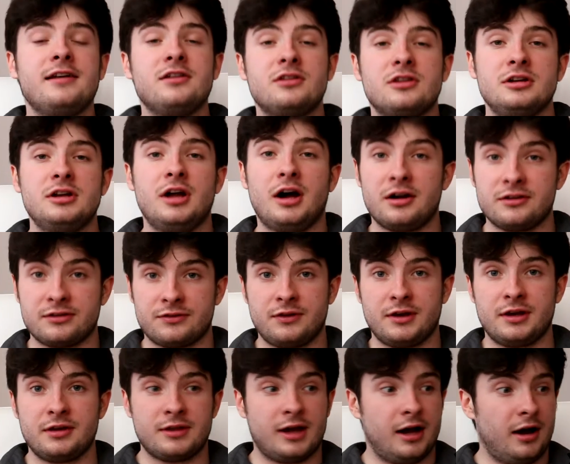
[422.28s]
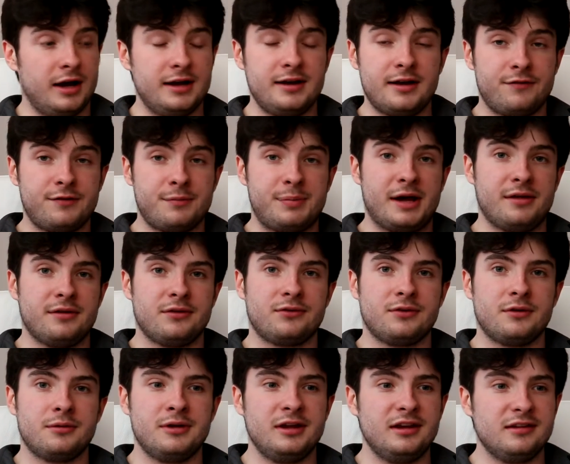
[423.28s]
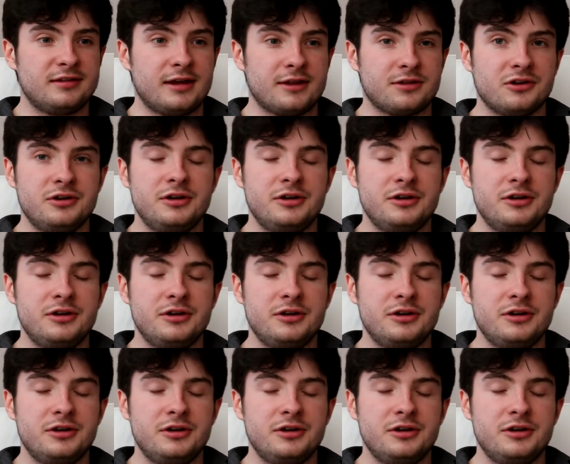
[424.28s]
And the last thing that I love about this film is that the